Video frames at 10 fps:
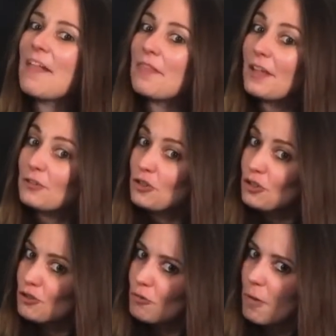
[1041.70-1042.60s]
then
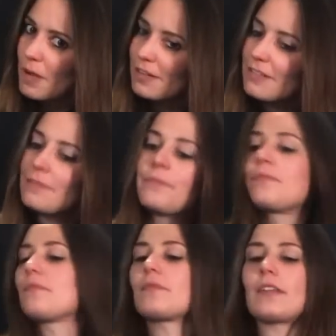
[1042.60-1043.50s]
strum it,
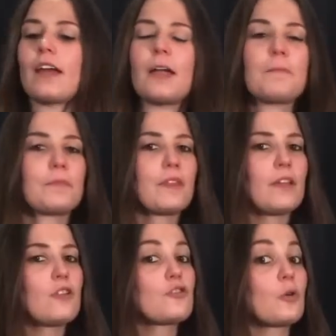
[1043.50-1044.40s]
okay?
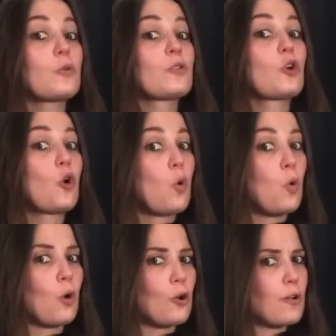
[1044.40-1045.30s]
So the
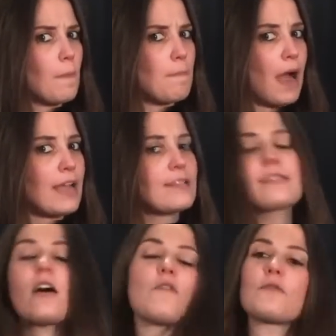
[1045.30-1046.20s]
chord by
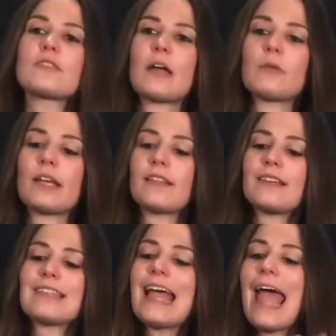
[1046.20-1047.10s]
itself will sound like
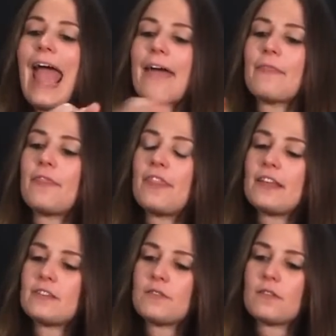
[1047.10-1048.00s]
this. And
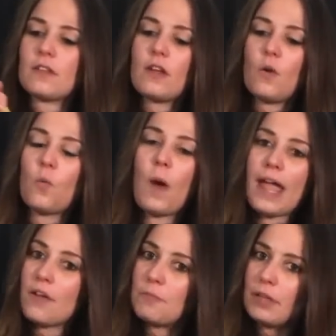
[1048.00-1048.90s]
this
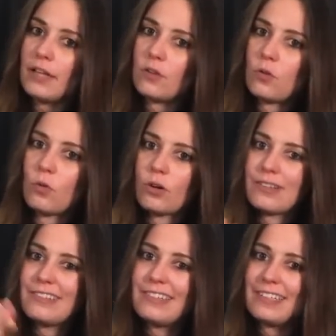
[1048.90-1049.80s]
way of playing the
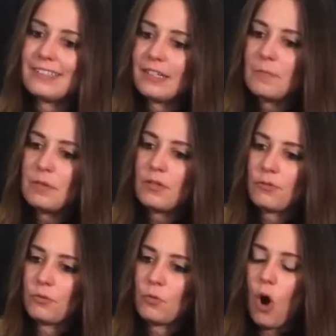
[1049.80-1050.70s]
chord is gonna be
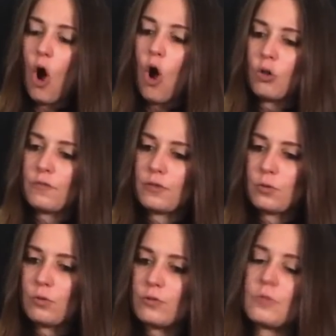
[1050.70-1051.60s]
through all of the
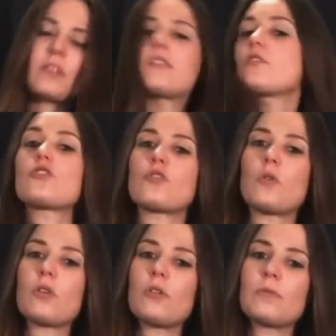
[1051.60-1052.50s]
chords within this
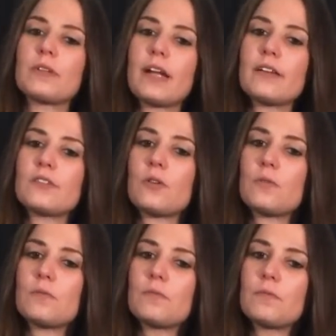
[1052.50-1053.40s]
solo. Okay, so.